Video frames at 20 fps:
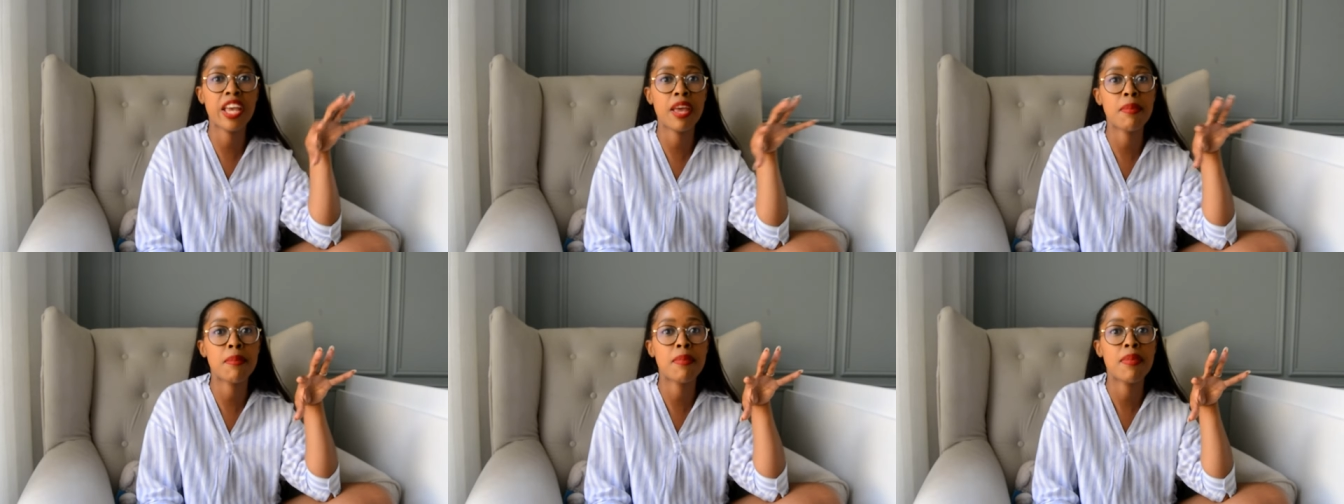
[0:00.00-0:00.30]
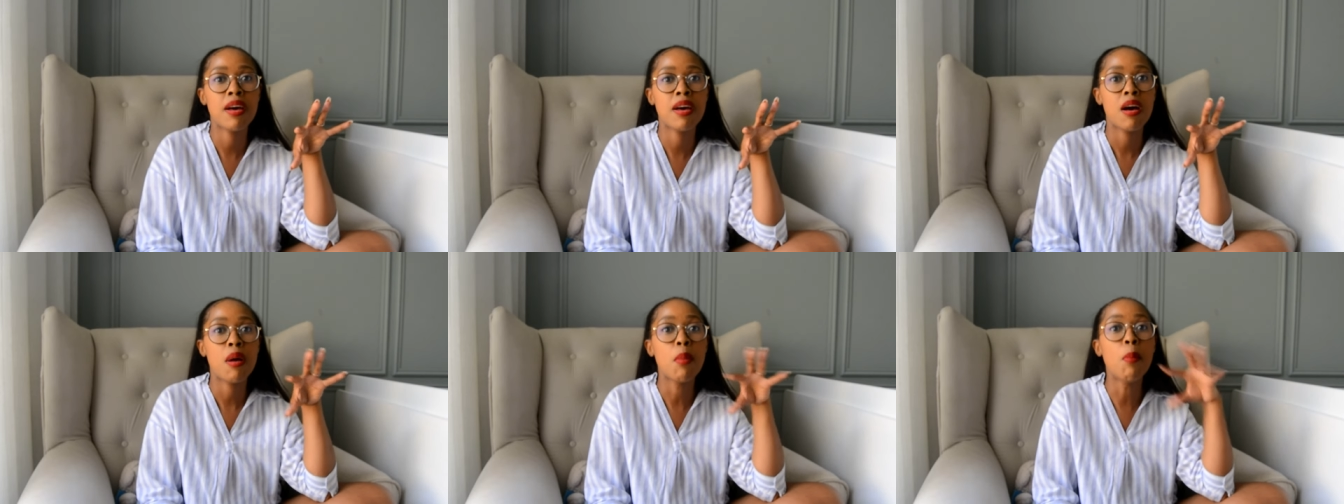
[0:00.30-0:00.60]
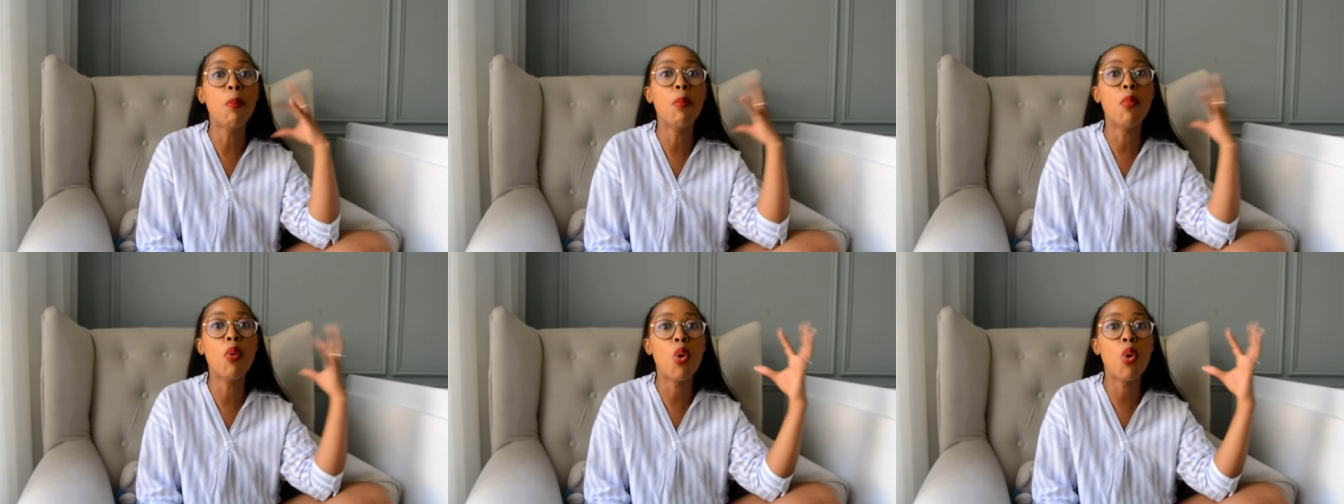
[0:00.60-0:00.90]
teach
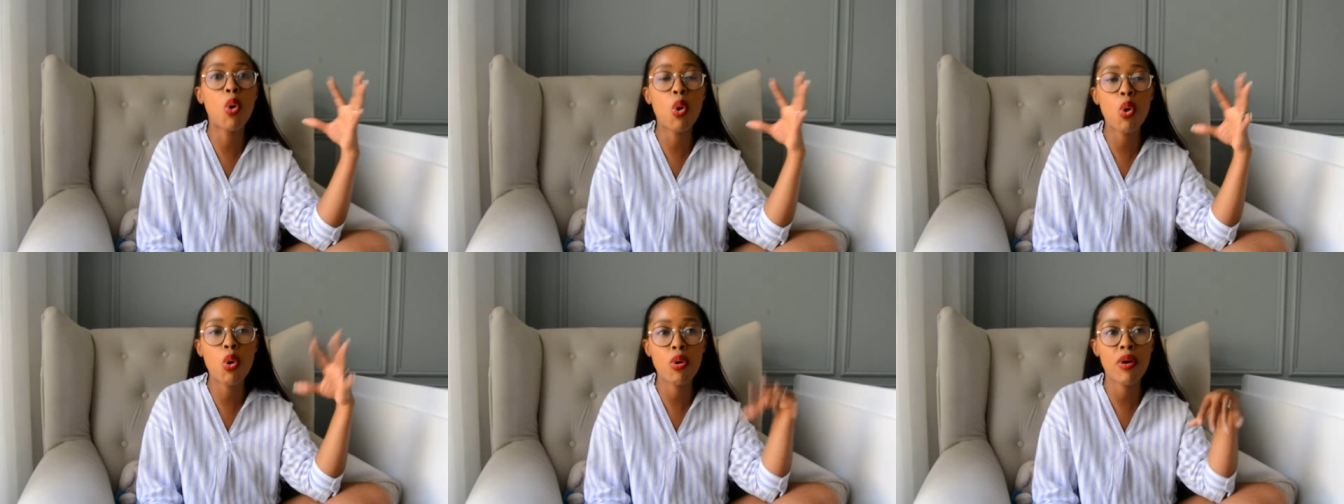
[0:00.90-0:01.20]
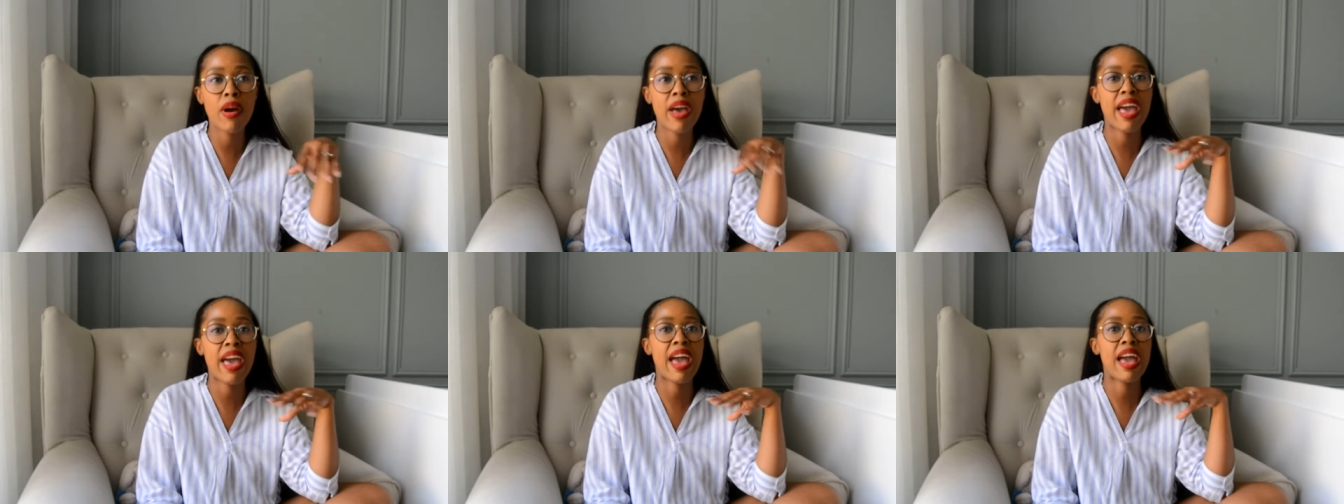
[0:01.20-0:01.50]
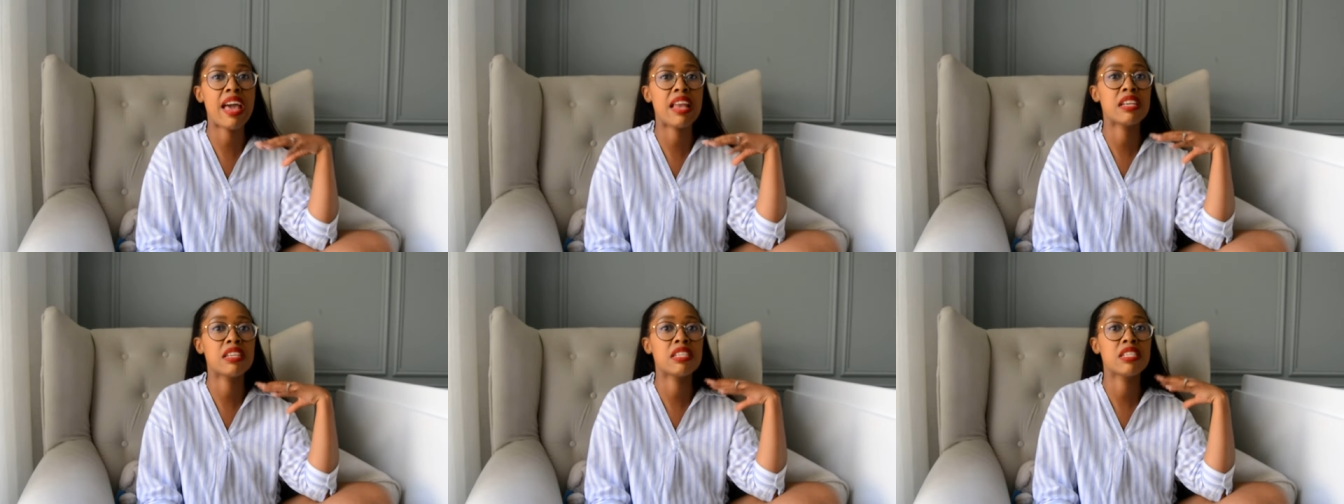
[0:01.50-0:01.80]
him
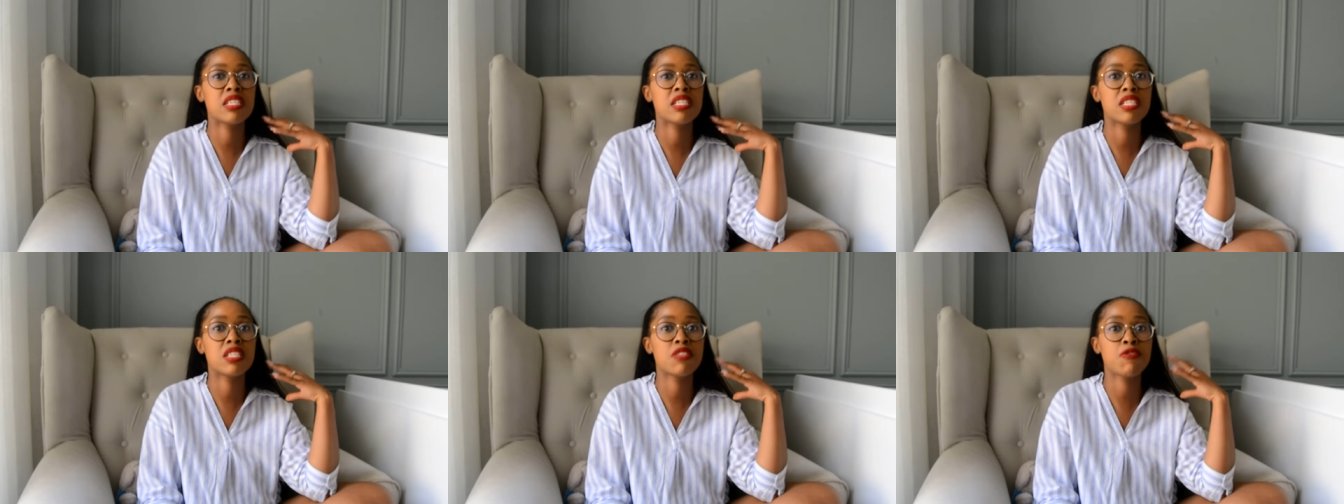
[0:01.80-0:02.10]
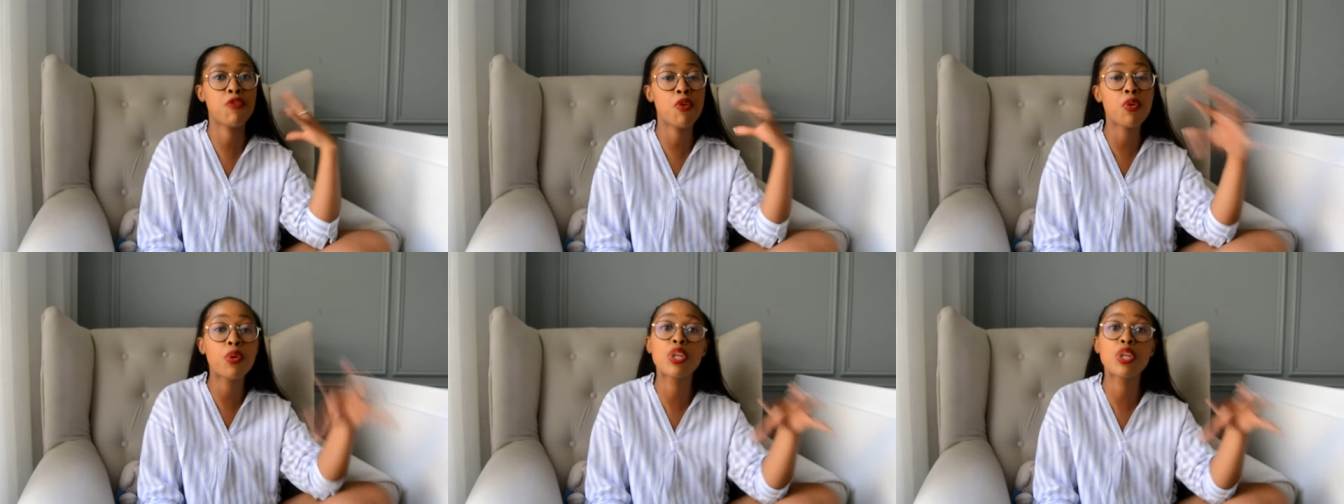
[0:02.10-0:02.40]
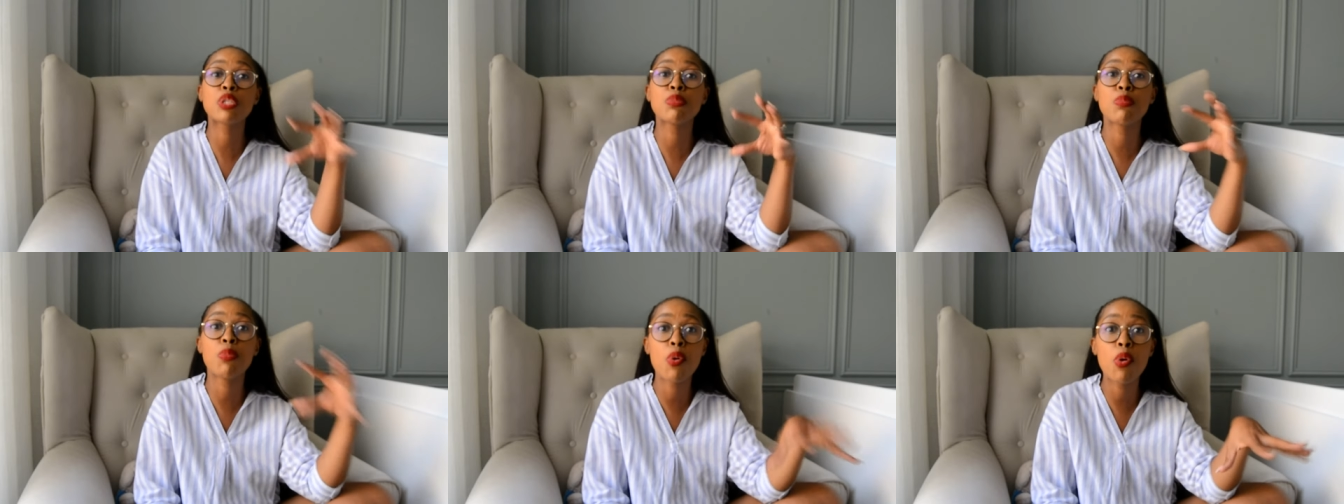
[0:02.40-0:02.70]
more
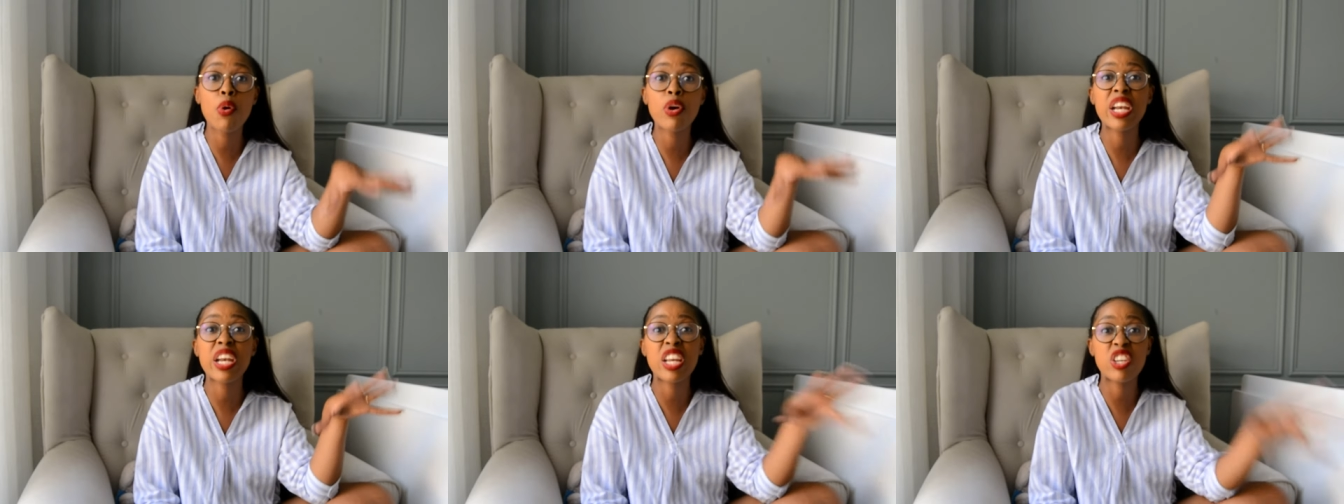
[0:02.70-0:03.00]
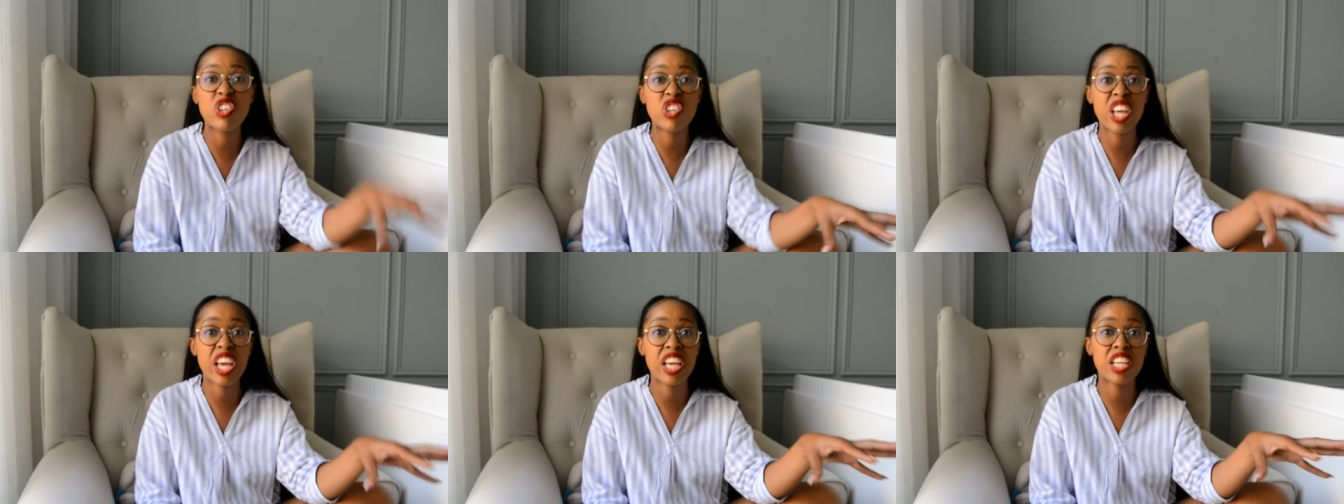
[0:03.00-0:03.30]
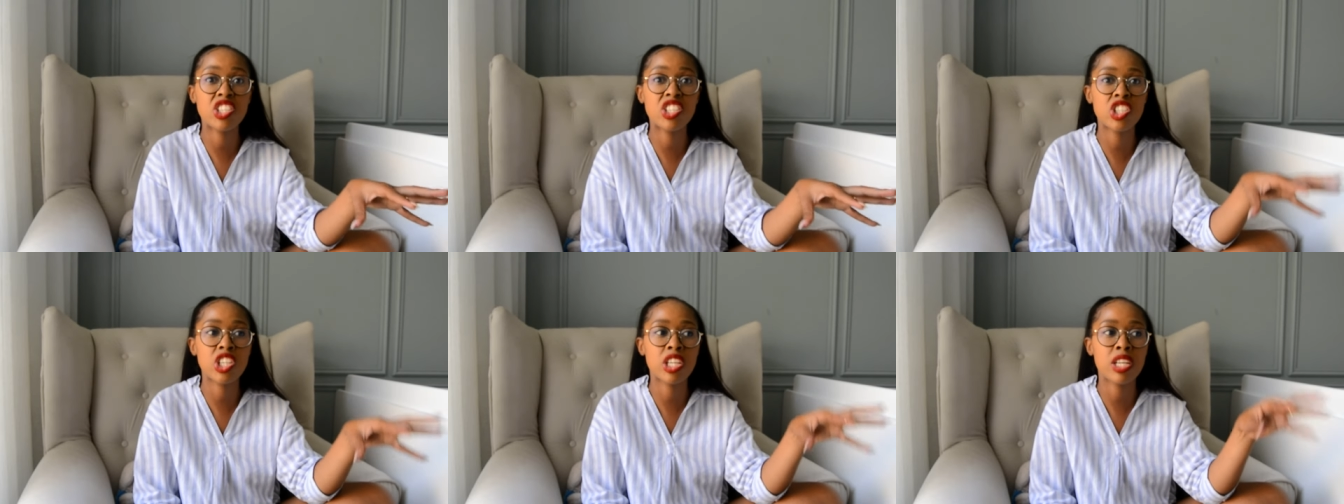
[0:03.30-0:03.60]
and focus more
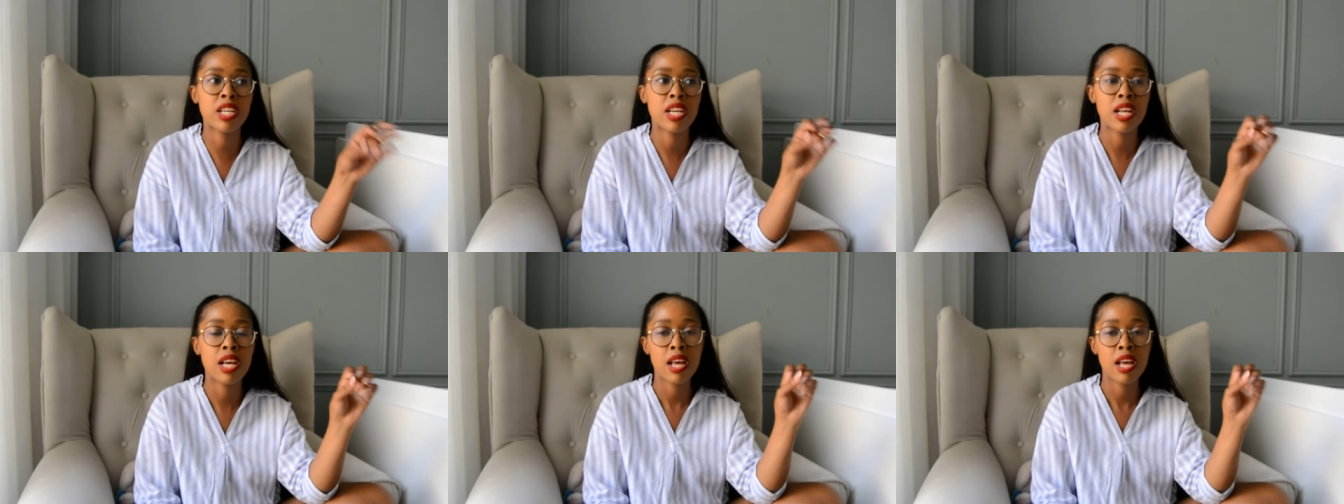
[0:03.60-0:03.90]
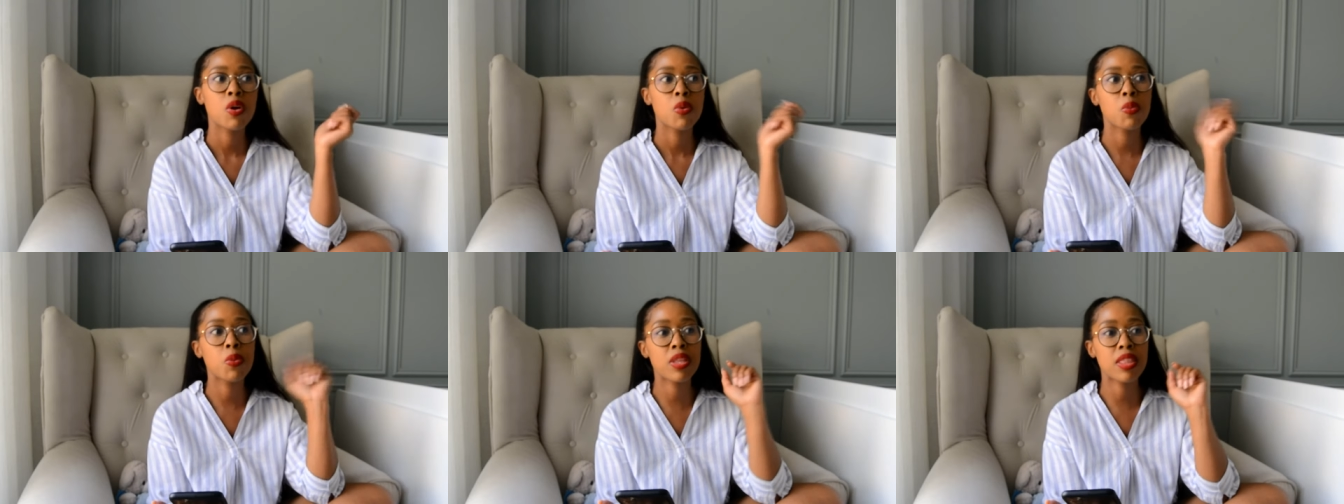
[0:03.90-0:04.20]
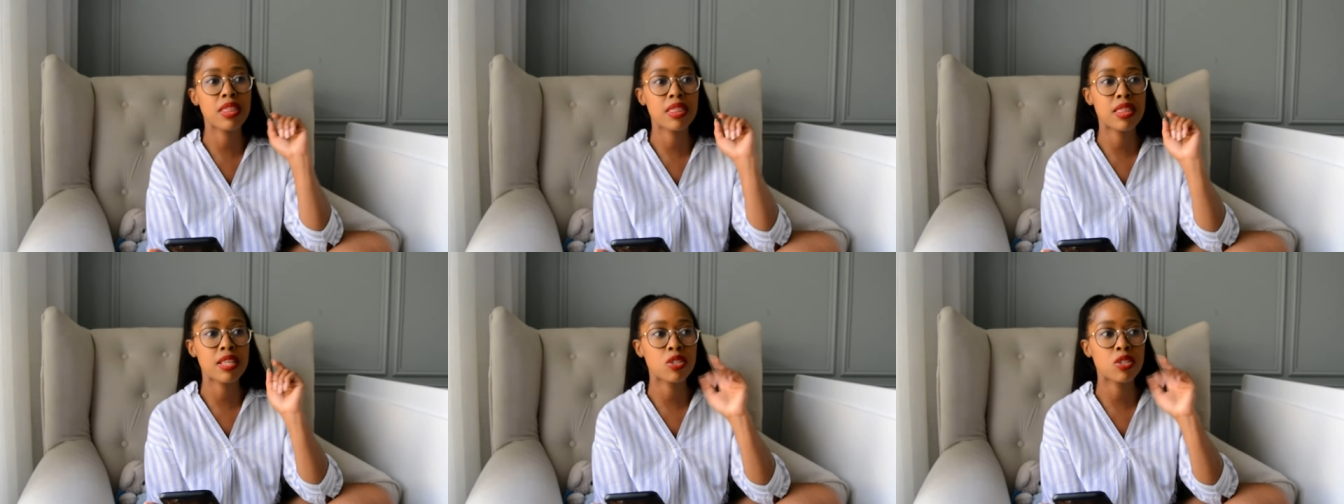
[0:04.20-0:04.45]
on education.